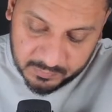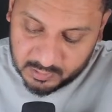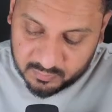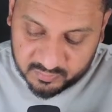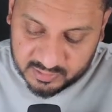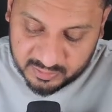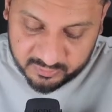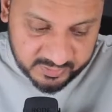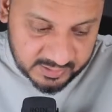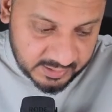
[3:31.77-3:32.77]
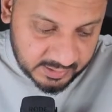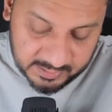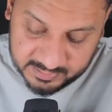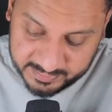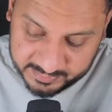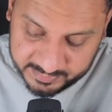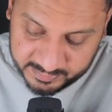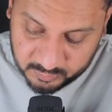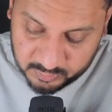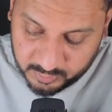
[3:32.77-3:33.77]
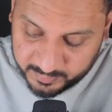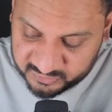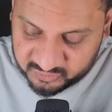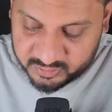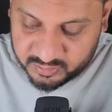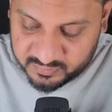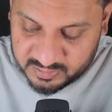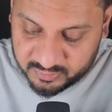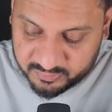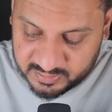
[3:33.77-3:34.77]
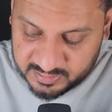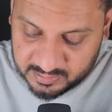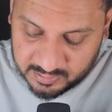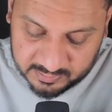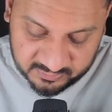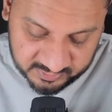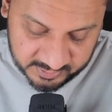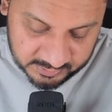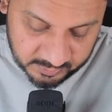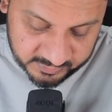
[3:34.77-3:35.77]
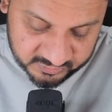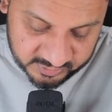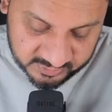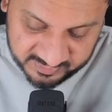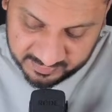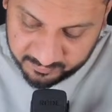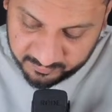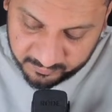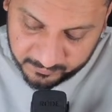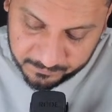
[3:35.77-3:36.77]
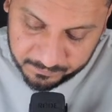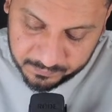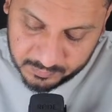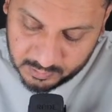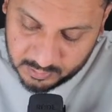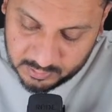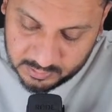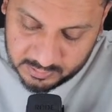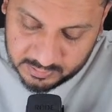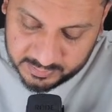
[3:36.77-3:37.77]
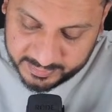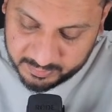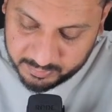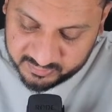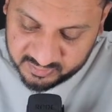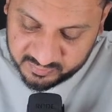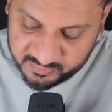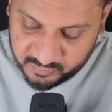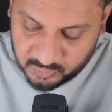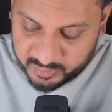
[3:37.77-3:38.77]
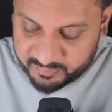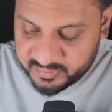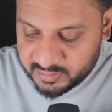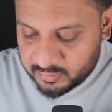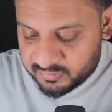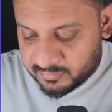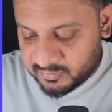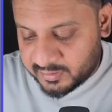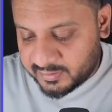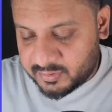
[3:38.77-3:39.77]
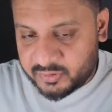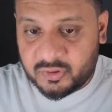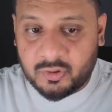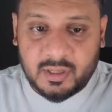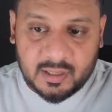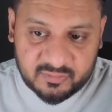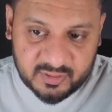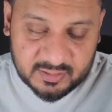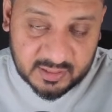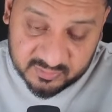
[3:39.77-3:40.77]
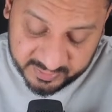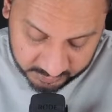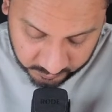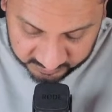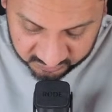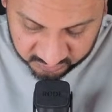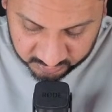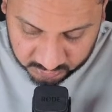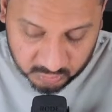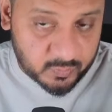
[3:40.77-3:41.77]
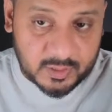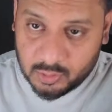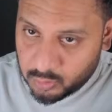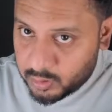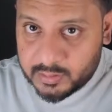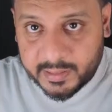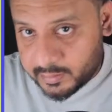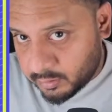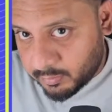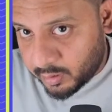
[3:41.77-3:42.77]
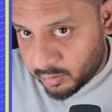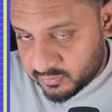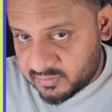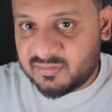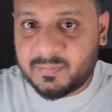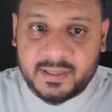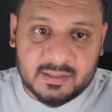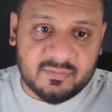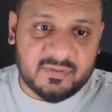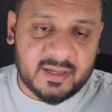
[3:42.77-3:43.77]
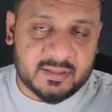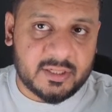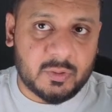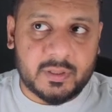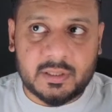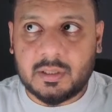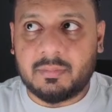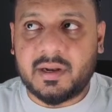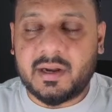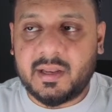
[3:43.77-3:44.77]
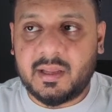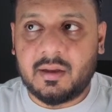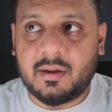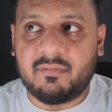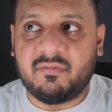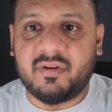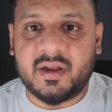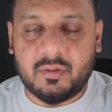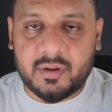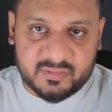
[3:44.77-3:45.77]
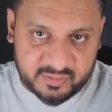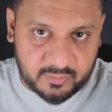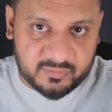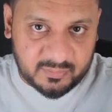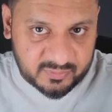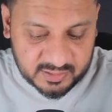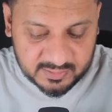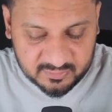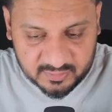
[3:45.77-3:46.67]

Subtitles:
without really connecting to the question and without really answering the question itself, right? Because even if you know everything on subsidies but you're not answering the exact question, you will not get the marks, despite the fact that you ended up writing a very good essay on subsidies